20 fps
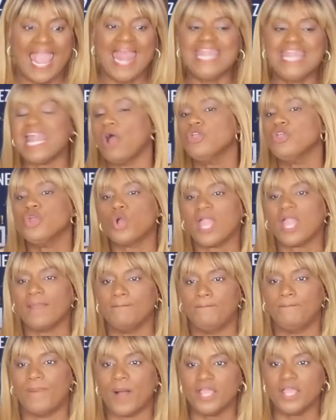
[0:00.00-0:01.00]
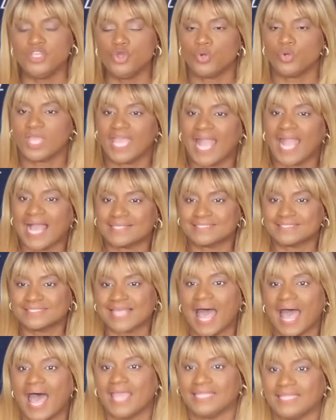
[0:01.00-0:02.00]
and now you can
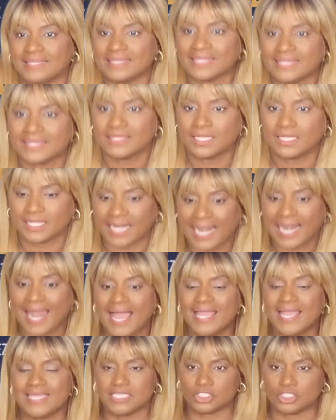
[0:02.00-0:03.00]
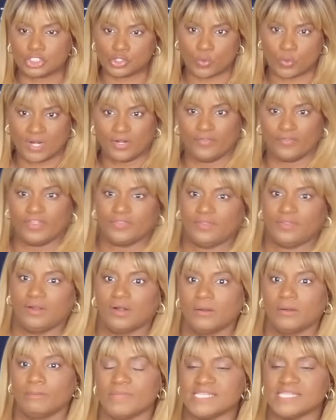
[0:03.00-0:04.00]
assign clients to another
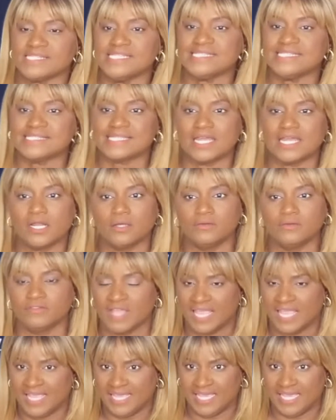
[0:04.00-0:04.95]
therapist instead of